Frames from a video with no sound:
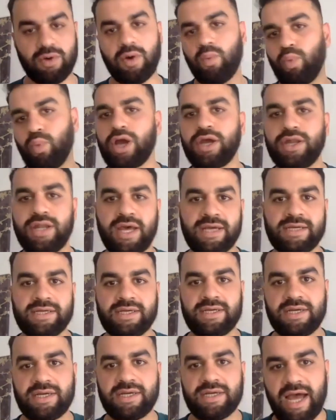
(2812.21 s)
we're going to
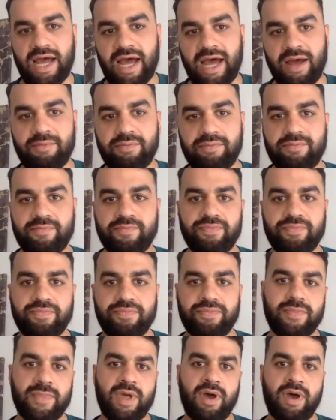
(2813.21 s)

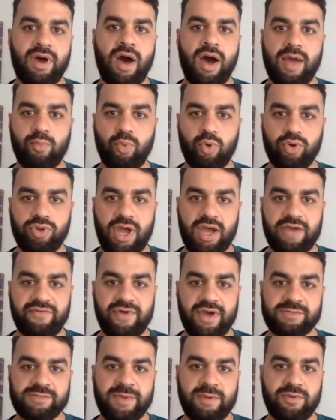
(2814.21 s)
hire more
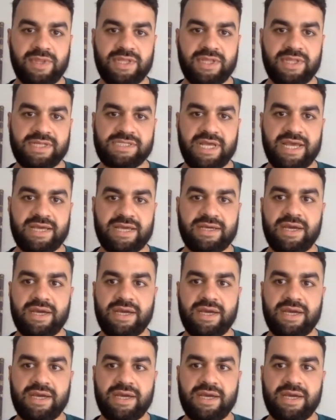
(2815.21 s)
diverse people this year,